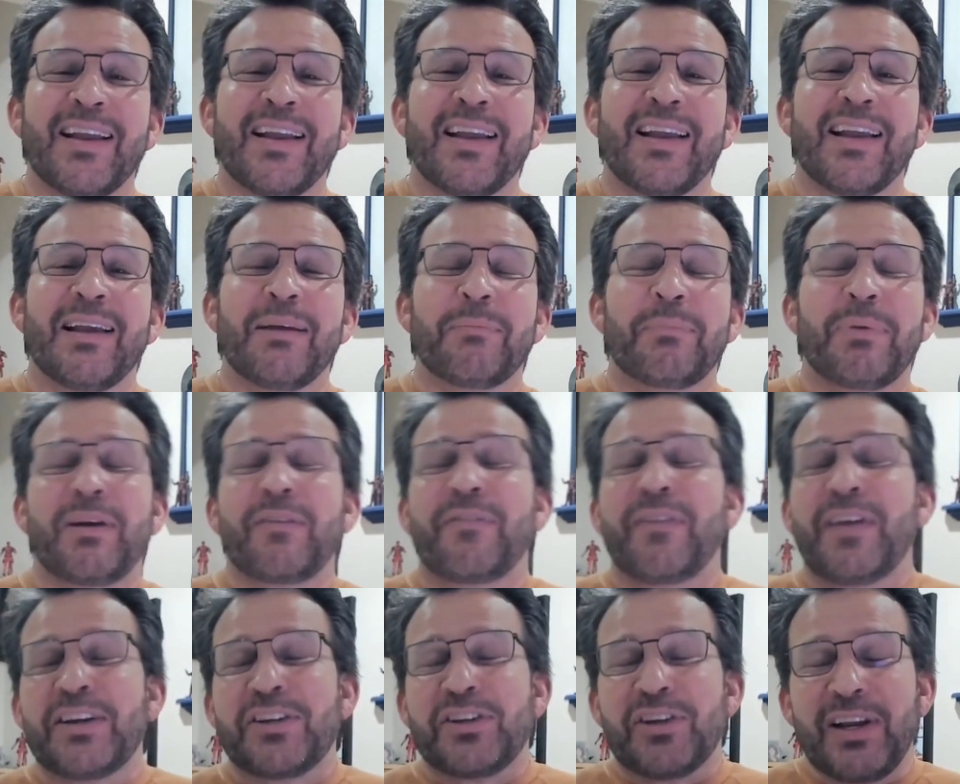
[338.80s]
But
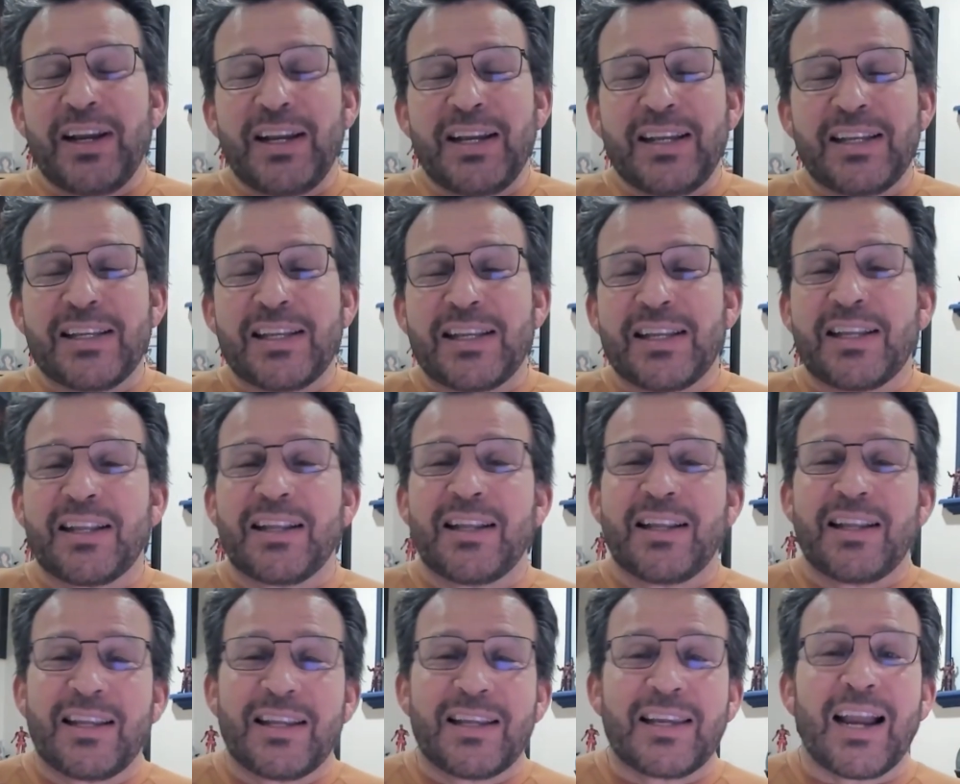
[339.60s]
eventually,
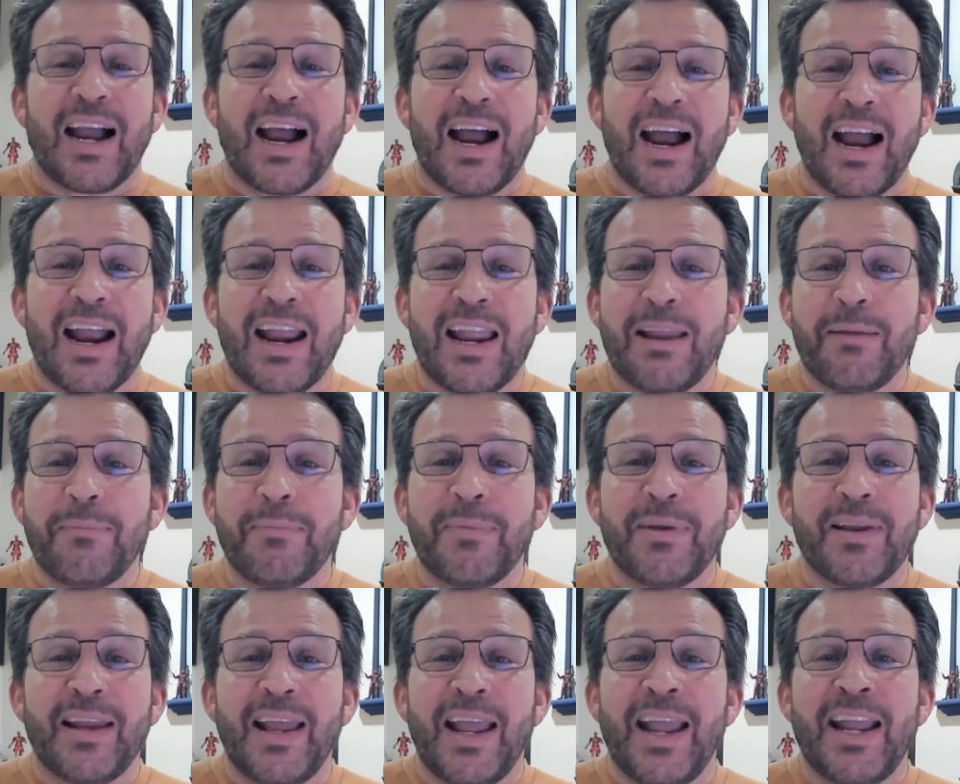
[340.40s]
time
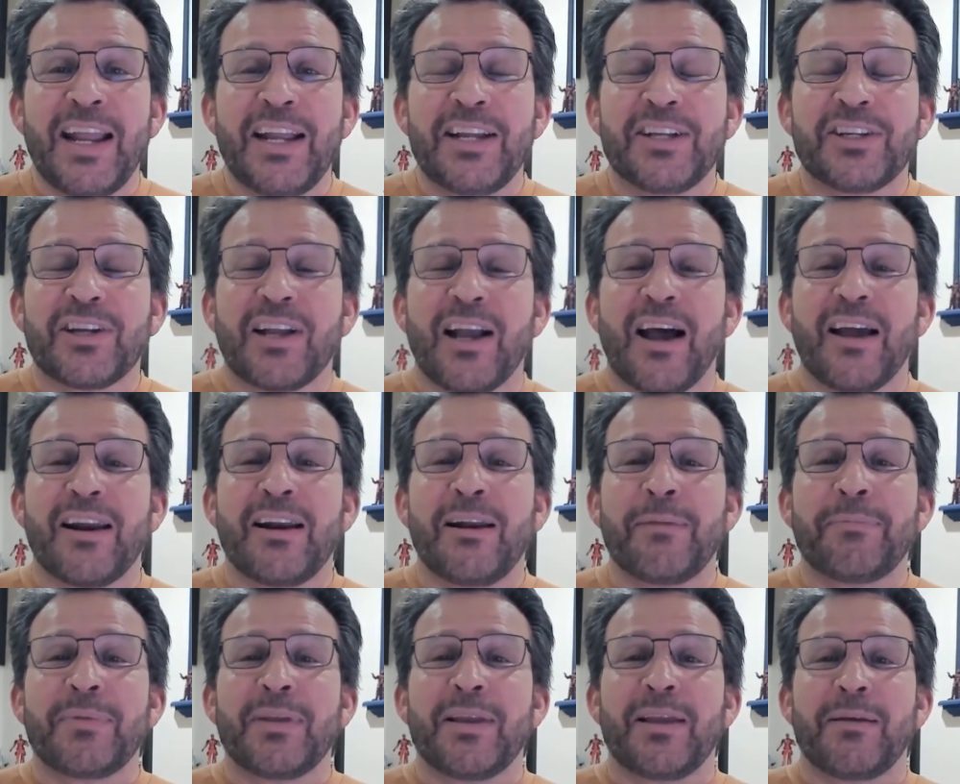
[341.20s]
and age caught
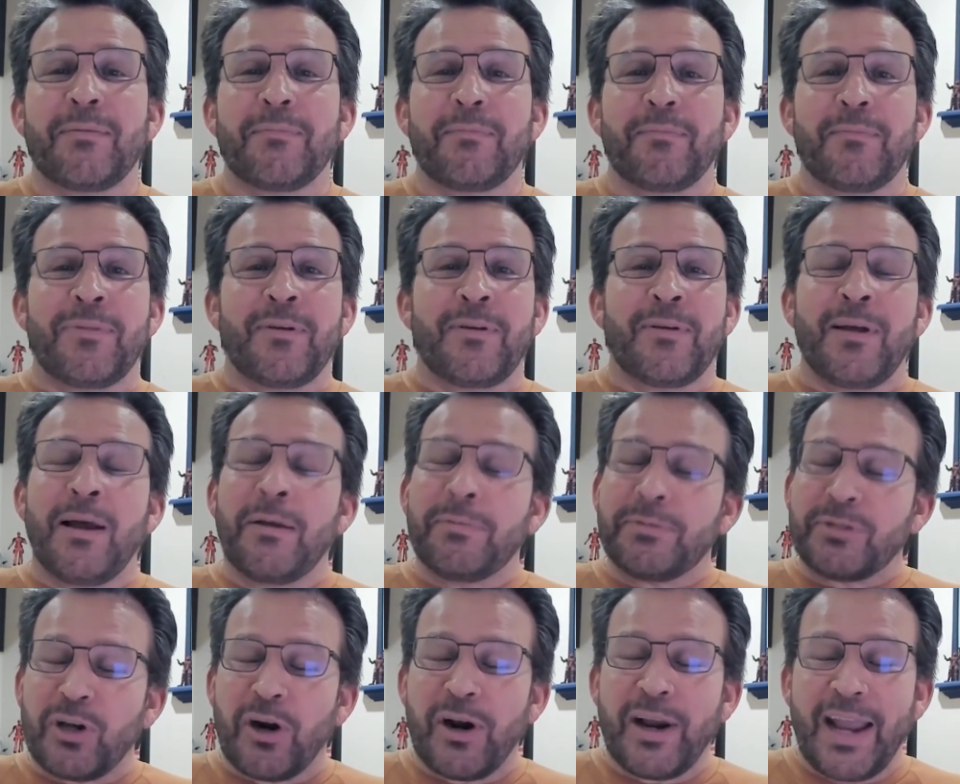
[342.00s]
up to him. I'm
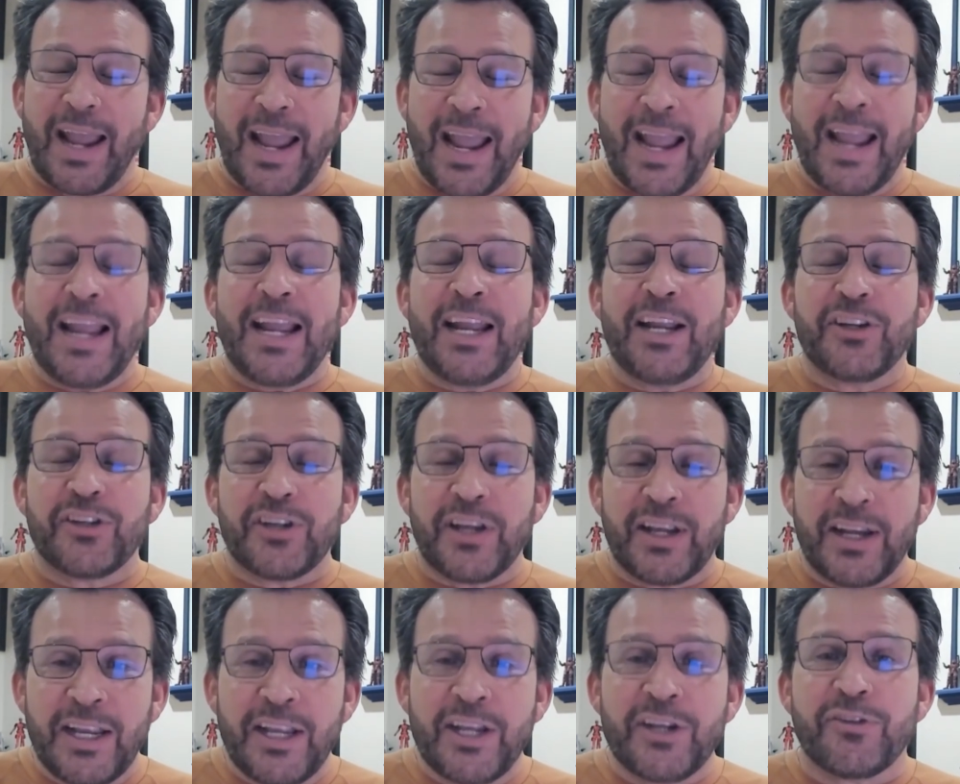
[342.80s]
sorry, age
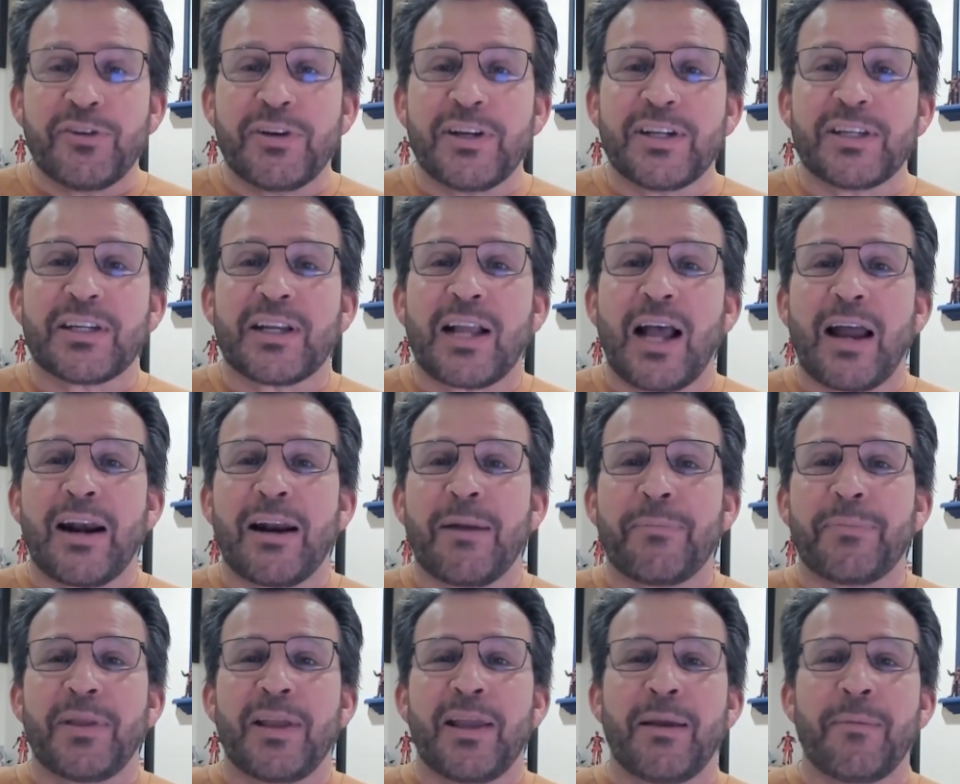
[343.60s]
and injuries caught
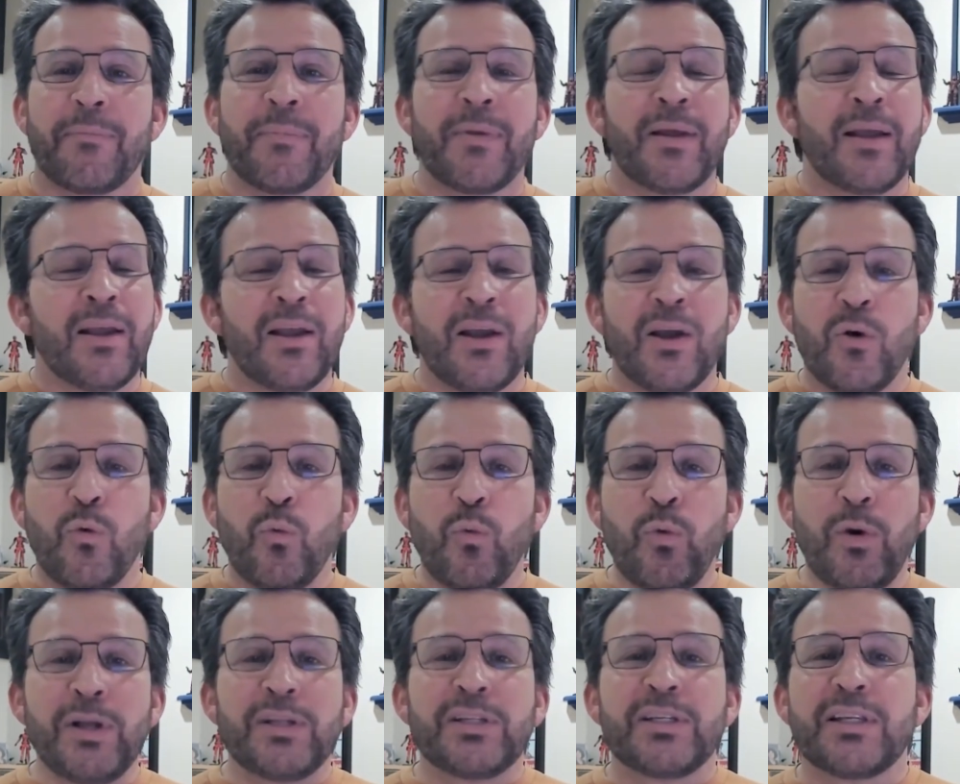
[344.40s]
up to him.
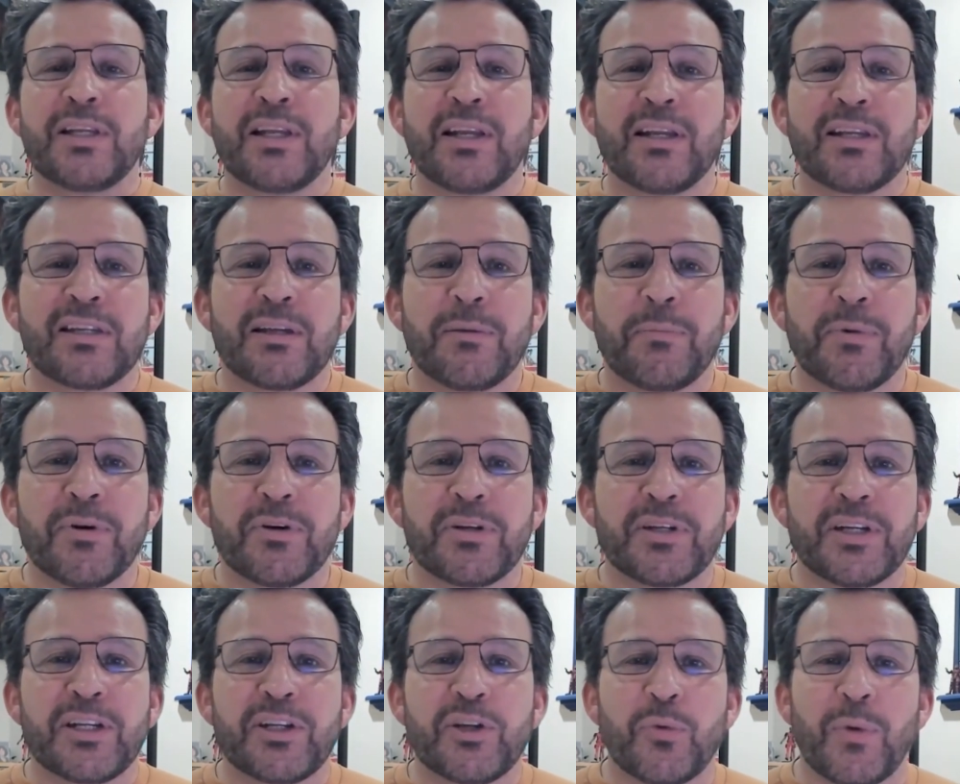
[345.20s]
Woods is in a similar
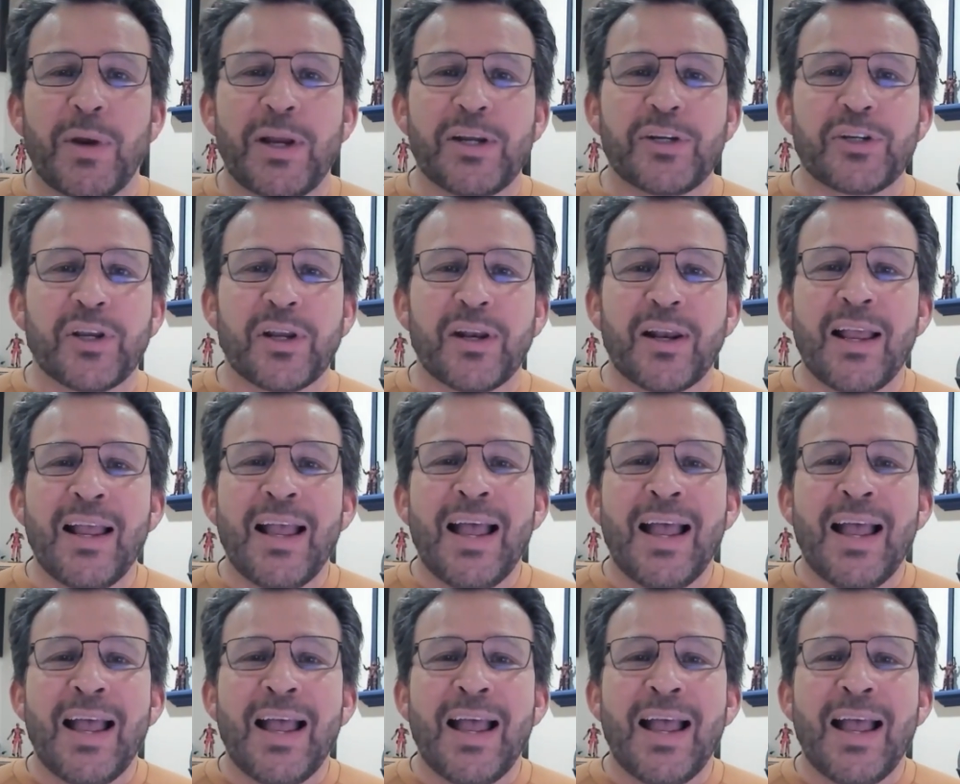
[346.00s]
situation.